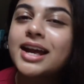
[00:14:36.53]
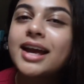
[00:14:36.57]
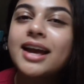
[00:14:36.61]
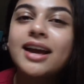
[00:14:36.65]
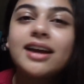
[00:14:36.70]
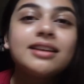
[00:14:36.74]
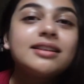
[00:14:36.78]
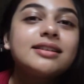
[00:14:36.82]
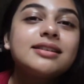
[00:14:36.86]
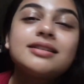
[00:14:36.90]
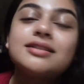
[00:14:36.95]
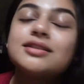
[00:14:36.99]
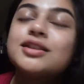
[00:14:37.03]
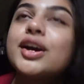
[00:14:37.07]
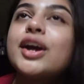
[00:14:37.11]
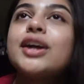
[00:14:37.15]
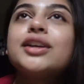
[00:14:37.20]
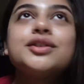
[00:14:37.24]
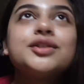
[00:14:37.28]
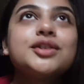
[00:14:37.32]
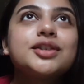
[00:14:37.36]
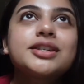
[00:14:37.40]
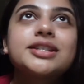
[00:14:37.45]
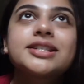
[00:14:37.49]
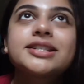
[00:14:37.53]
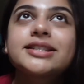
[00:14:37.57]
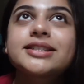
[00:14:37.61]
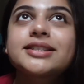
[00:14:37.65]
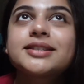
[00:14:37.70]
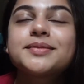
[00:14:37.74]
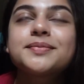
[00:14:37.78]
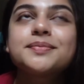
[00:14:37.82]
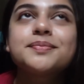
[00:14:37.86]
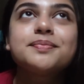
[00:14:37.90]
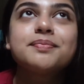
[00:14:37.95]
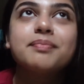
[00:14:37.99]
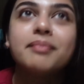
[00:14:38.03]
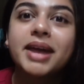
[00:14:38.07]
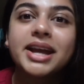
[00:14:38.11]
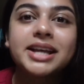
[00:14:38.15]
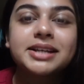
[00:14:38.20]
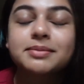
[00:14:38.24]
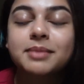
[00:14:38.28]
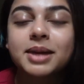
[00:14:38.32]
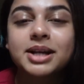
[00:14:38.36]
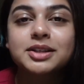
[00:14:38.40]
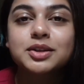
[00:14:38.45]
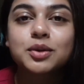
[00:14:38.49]
It it just
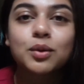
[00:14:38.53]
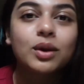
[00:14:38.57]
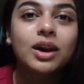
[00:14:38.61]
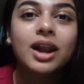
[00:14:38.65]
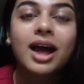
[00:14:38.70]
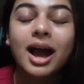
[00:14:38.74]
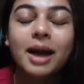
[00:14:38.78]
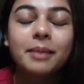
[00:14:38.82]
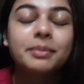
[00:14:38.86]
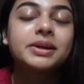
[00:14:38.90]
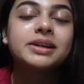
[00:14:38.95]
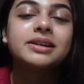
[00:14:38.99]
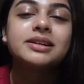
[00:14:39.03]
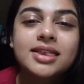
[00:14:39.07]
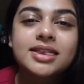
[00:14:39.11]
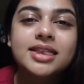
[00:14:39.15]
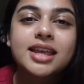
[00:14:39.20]
makes my soul happy.